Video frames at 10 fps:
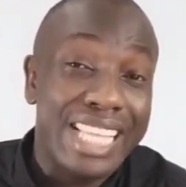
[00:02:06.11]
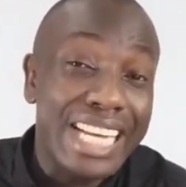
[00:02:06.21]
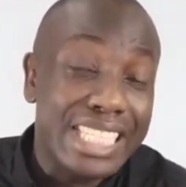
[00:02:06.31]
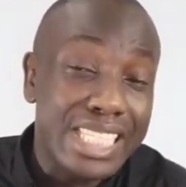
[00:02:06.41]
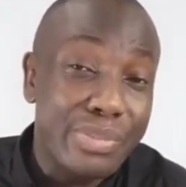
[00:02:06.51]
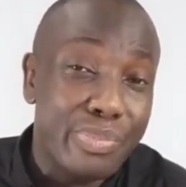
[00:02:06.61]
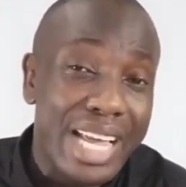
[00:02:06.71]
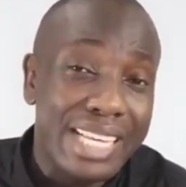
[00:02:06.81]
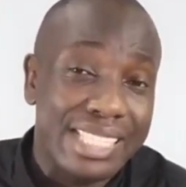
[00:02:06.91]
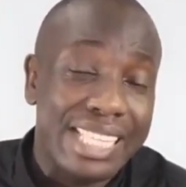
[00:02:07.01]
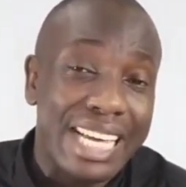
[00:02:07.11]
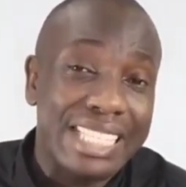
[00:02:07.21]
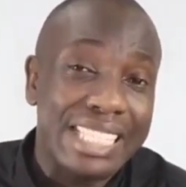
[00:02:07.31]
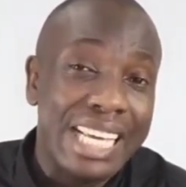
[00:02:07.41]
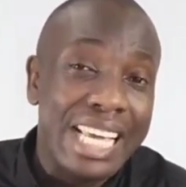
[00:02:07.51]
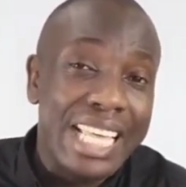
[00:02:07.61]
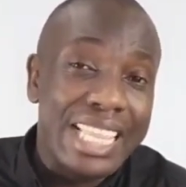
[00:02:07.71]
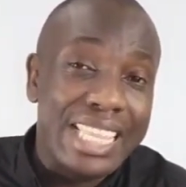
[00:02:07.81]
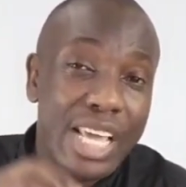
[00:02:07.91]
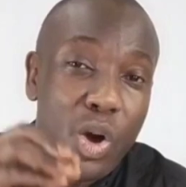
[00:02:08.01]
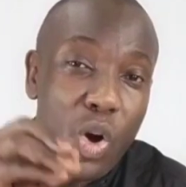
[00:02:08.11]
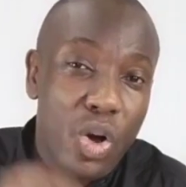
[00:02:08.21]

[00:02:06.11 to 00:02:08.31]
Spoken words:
That implies that the